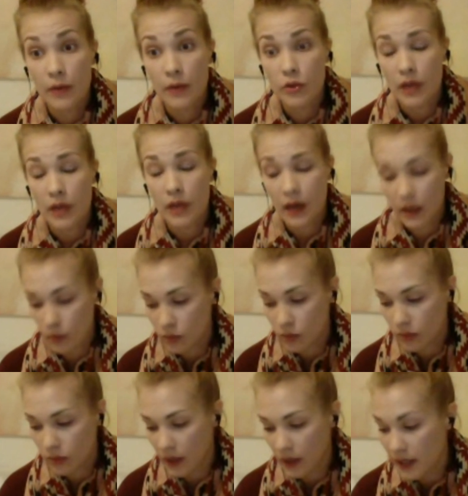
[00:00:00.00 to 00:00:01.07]
I would.
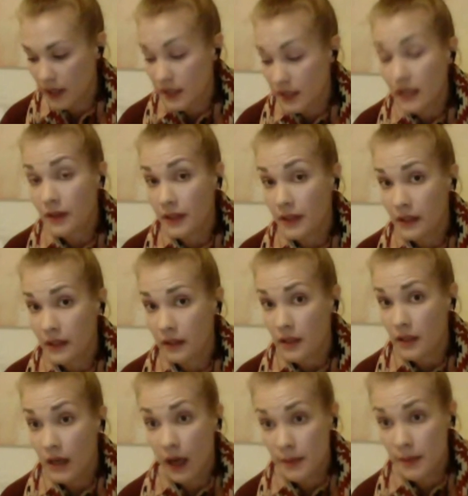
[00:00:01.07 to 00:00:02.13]
I'm still
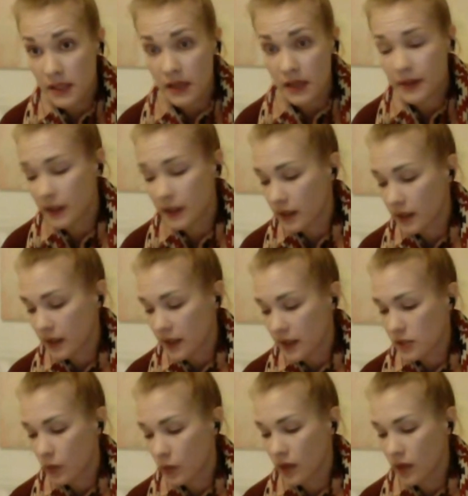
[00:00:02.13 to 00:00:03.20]
thinking
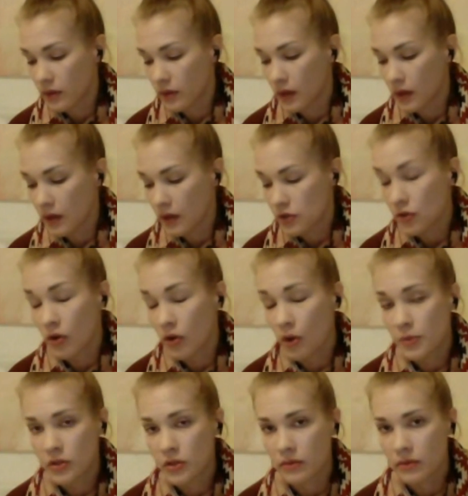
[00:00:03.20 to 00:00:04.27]
that's one strong
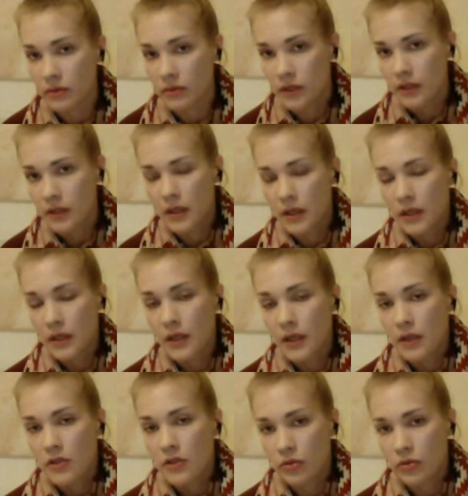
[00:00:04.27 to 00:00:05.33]
option
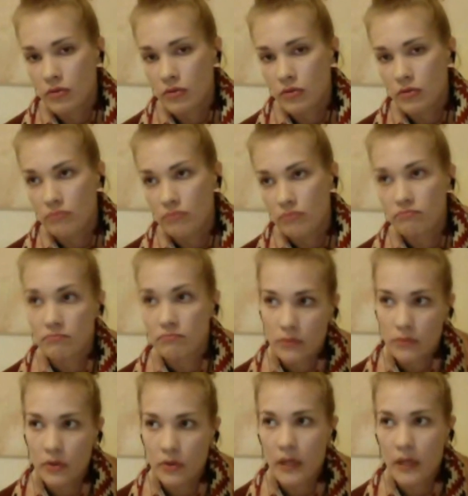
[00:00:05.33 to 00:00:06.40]
to
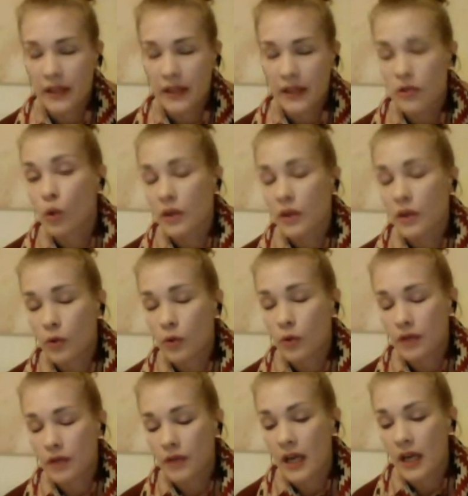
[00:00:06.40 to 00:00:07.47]
get that
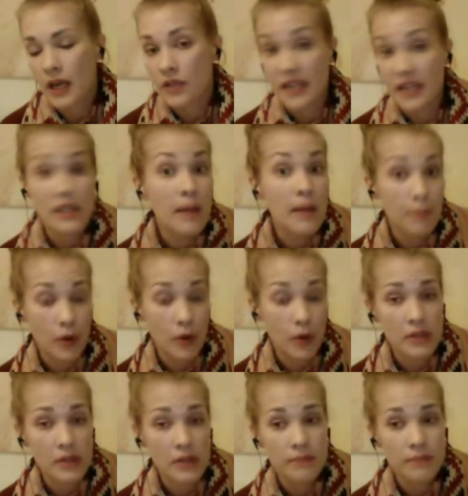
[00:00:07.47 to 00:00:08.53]
qualification at some
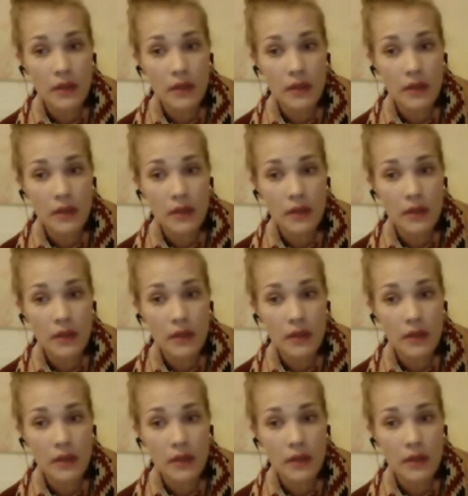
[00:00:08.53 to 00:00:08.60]
point.